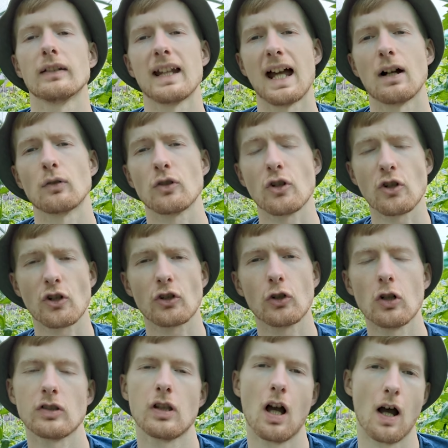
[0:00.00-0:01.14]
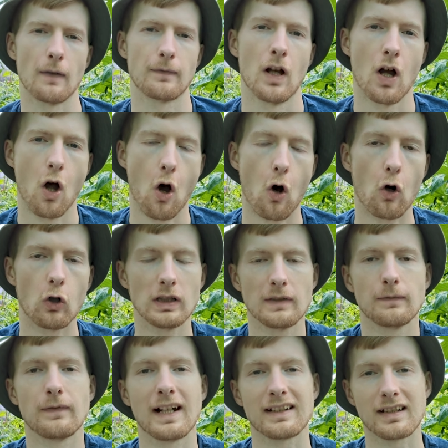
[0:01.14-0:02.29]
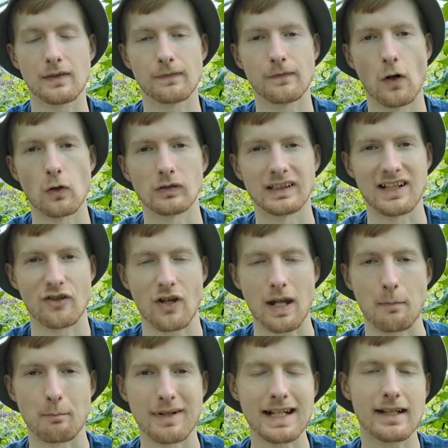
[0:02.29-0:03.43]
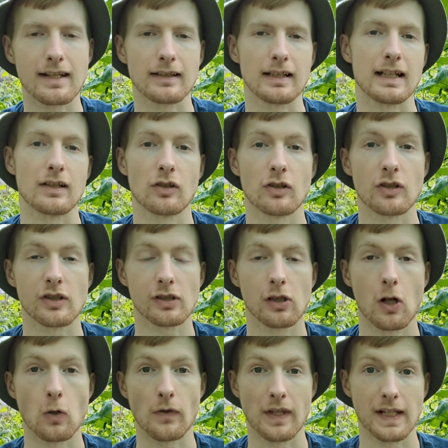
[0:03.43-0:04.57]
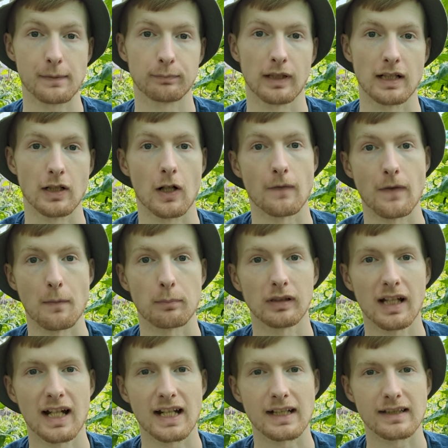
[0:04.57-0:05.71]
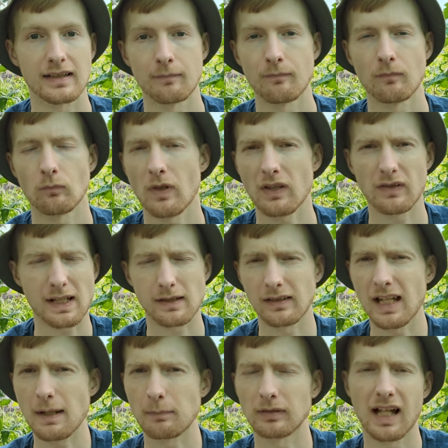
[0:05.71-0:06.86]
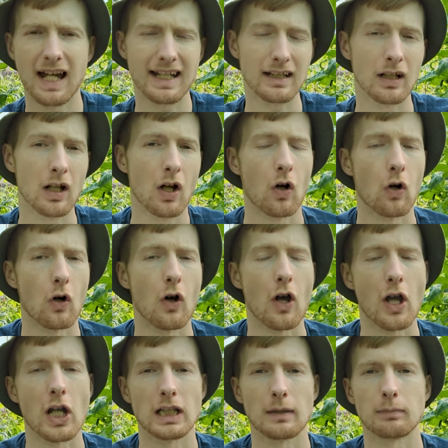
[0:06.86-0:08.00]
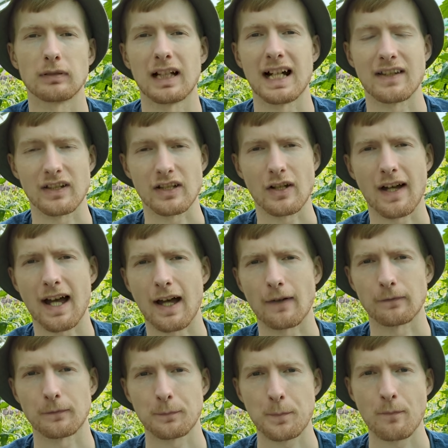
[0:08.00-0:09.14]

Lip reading: Now, you should cut off all infected foliage immediately to slow the spread of the blight, whether it's late blight or early blight that you have.